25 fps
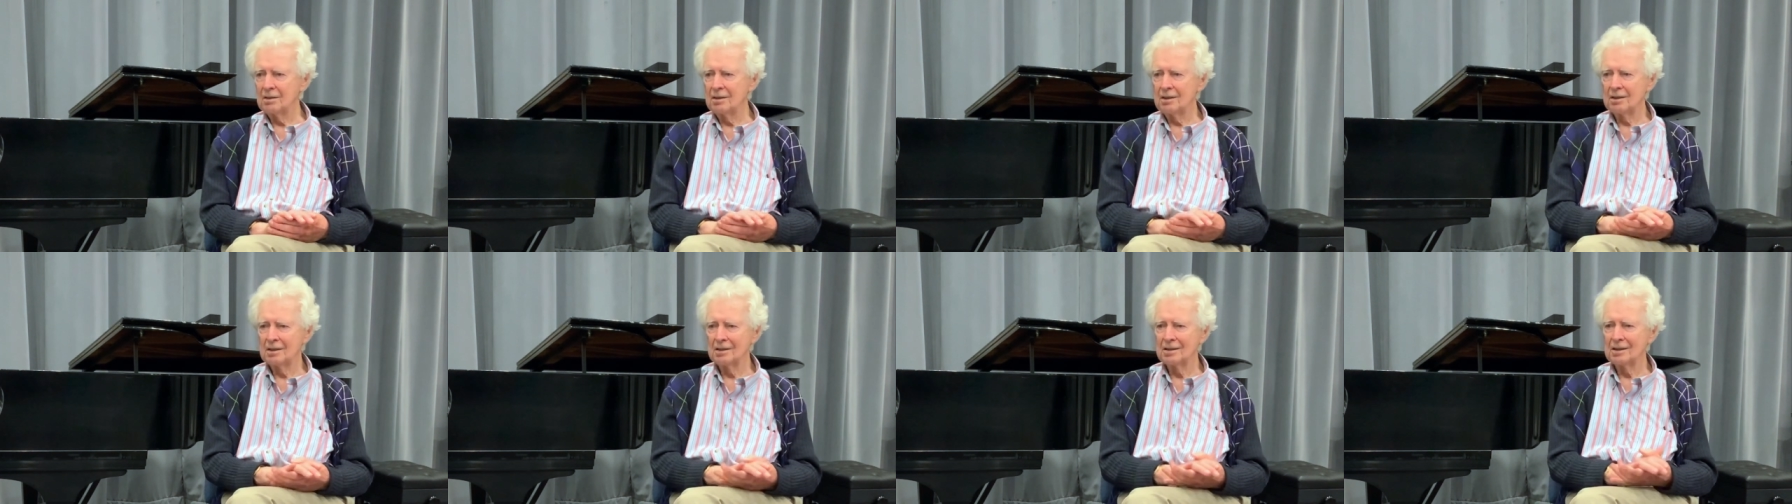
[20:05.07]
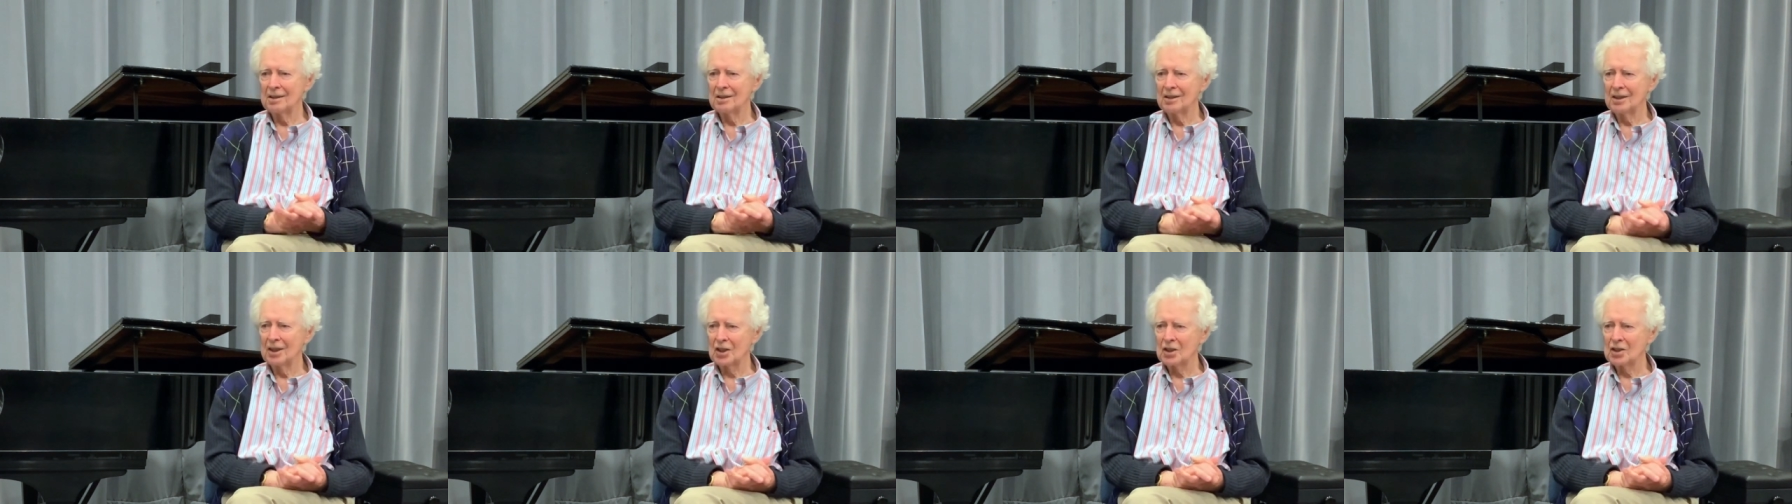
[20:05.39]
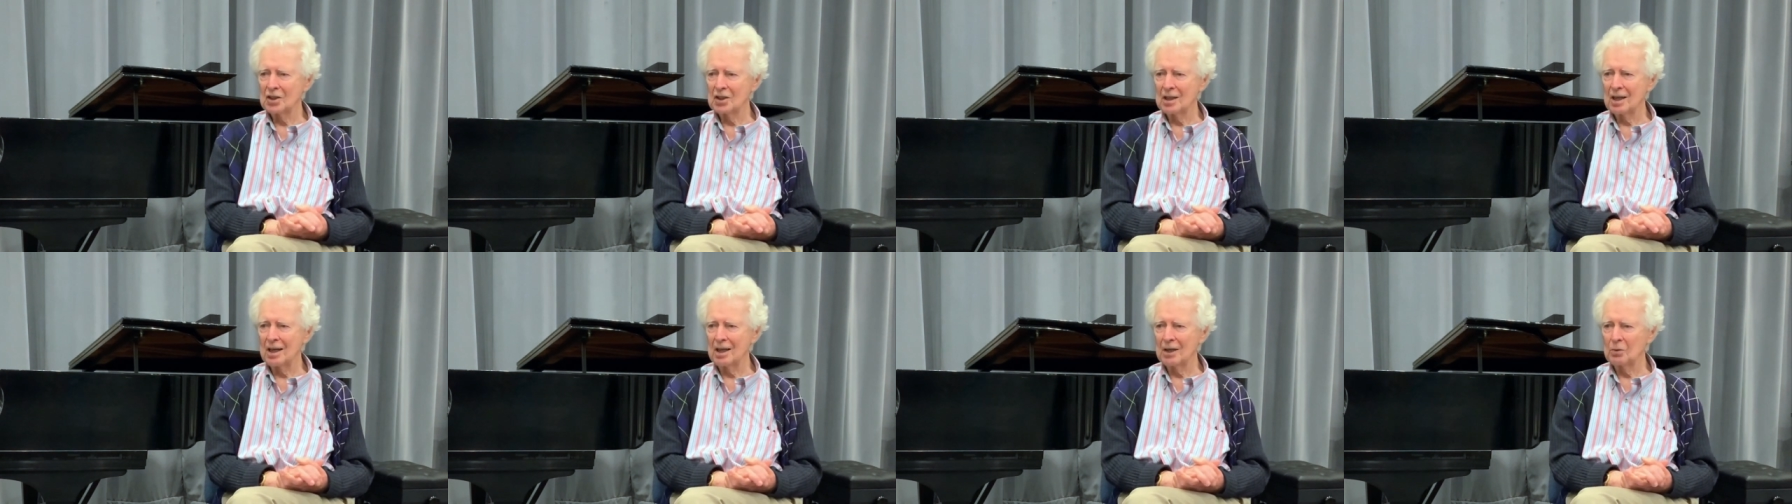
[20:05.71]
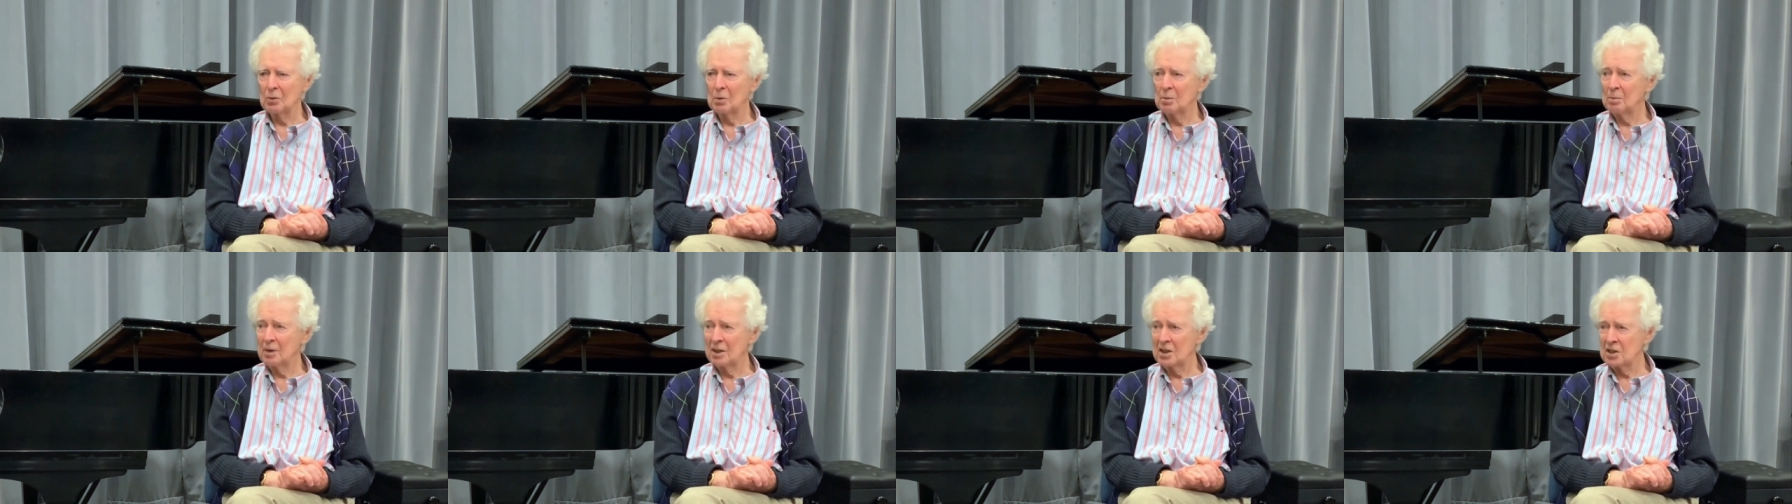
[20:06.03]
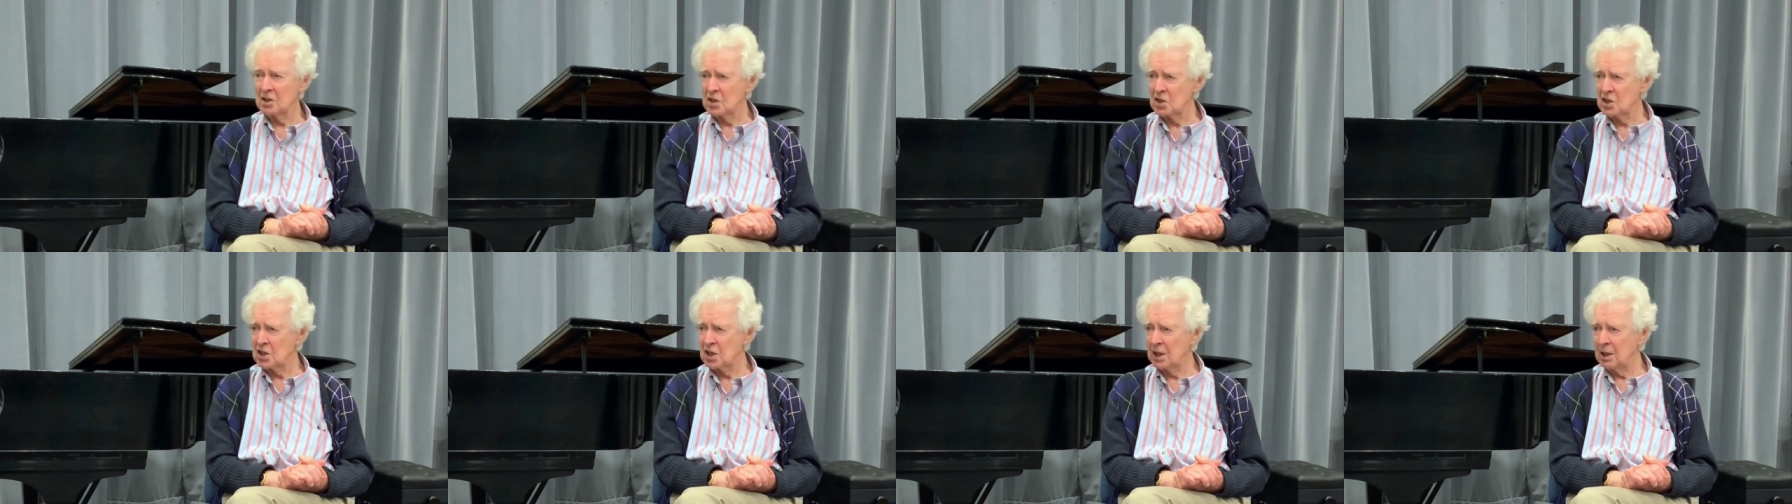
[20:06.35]
And the next guy would play
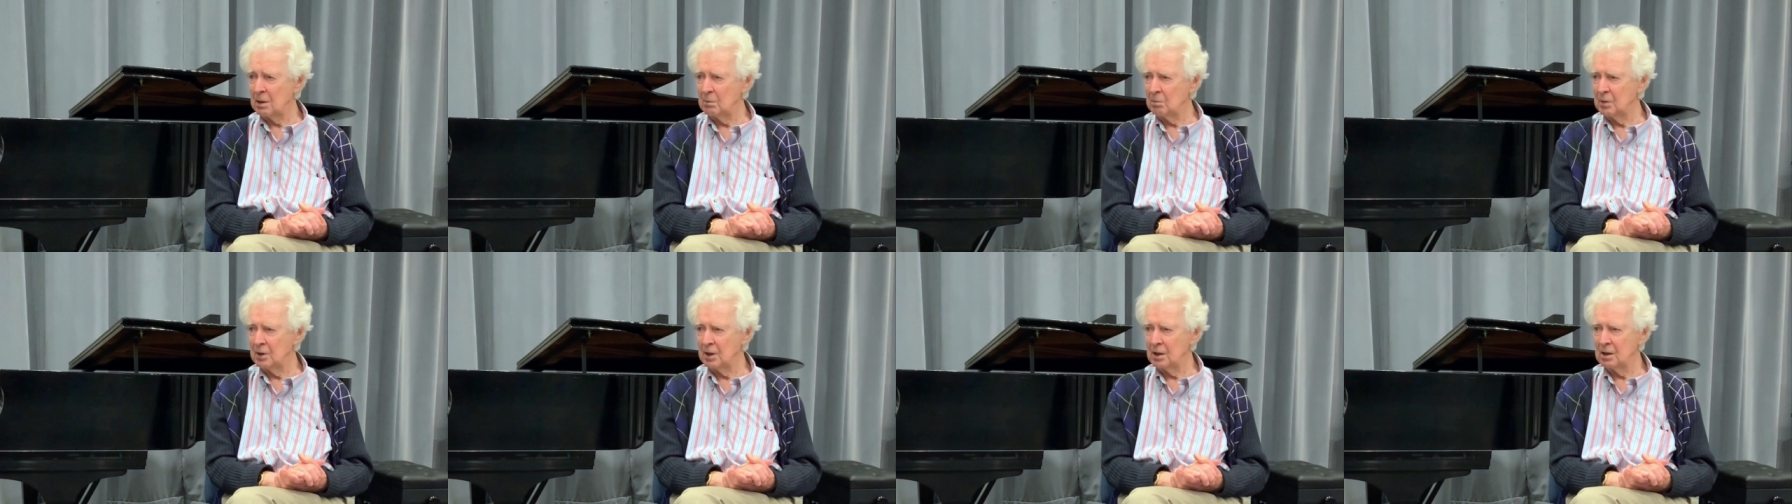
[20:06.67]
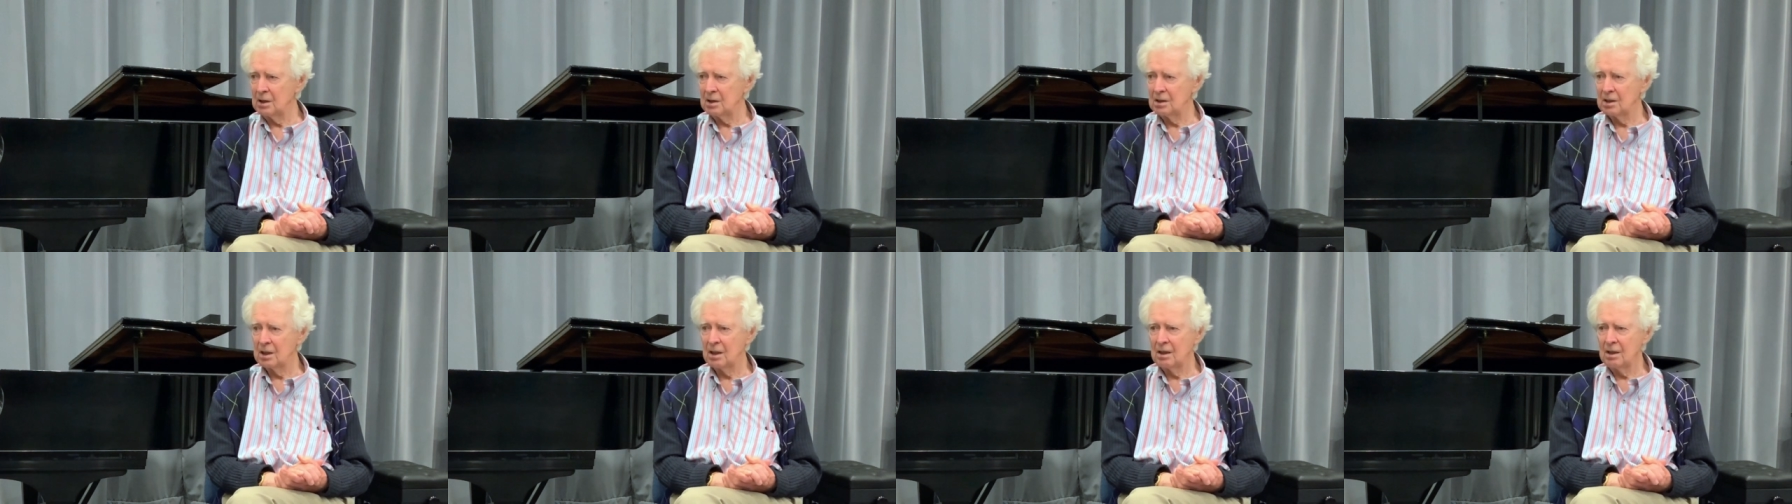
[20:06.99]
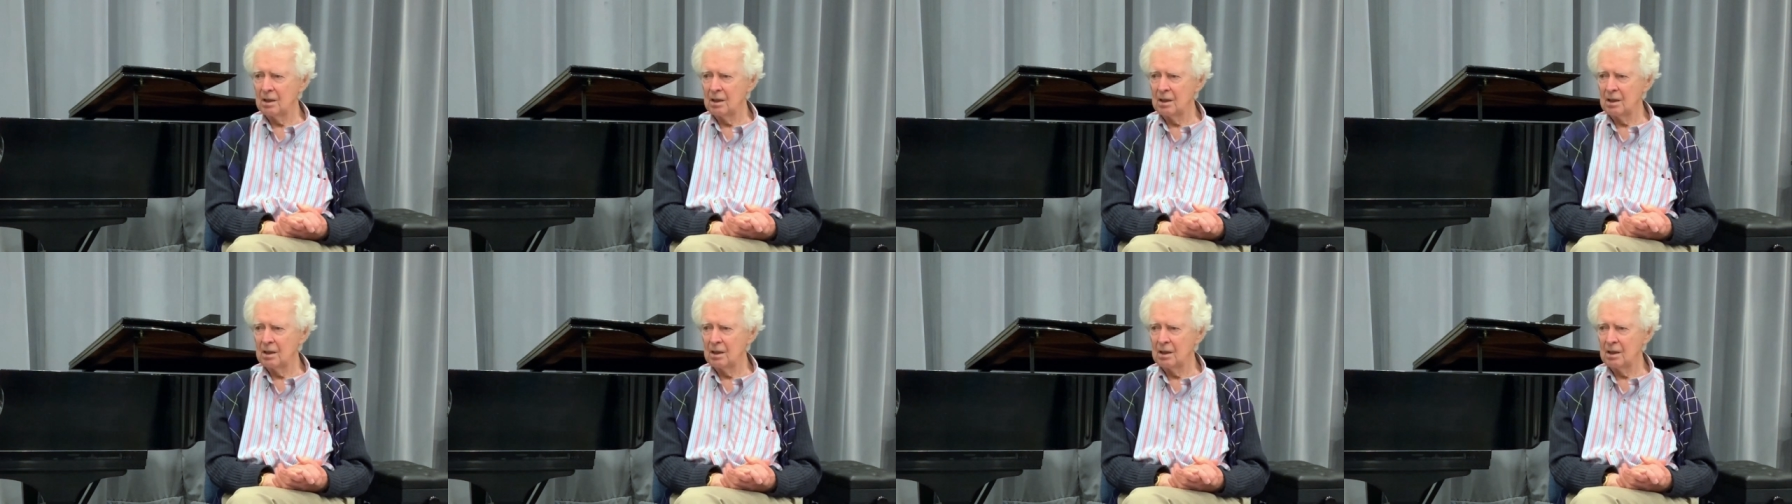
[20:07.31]
the same piece